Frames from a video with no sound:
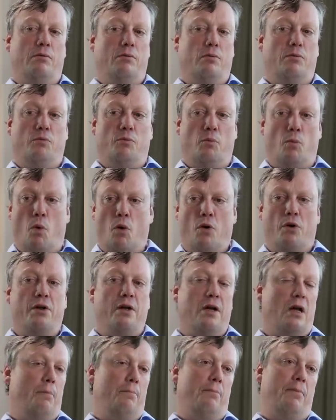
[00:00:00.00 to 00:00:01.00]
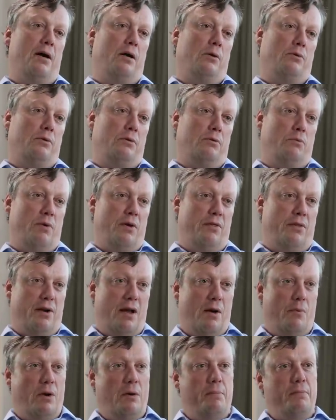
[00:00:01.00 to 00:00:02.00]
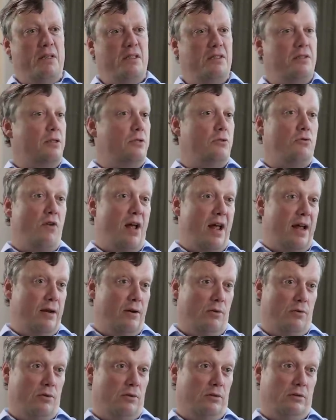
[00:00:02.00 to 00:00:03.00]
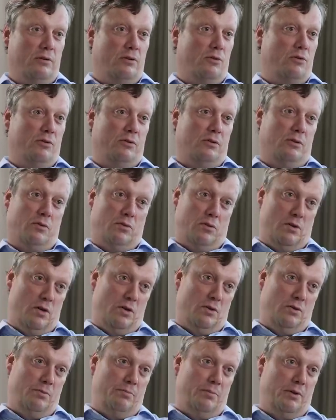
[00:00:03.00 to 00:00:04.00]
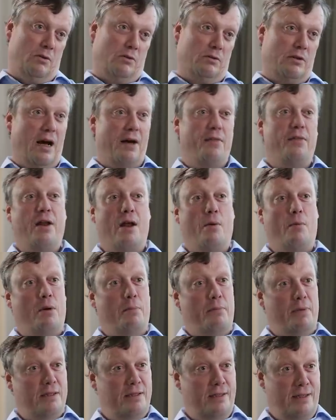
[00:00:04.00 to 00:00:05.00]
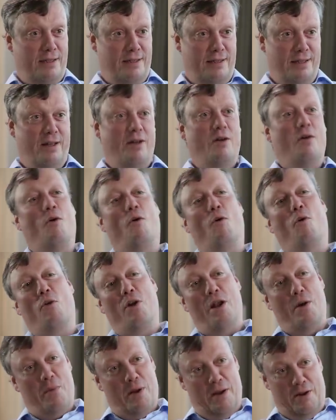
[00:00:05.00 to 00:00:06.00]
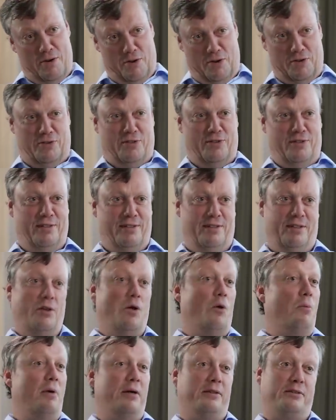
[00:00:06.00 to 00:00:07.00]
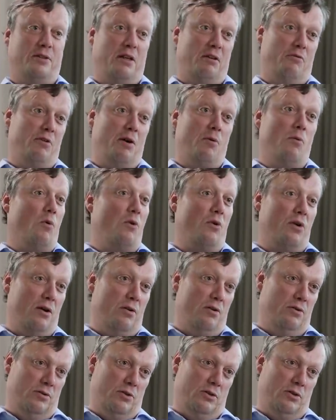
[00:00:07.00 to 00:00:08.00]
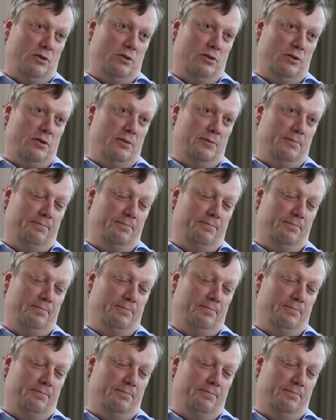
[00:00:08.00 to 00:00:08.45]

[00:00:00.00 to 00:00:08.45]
worrying about whether I will miss the train or not, because either I will miss it or I will not, no matter if I worry or not. So.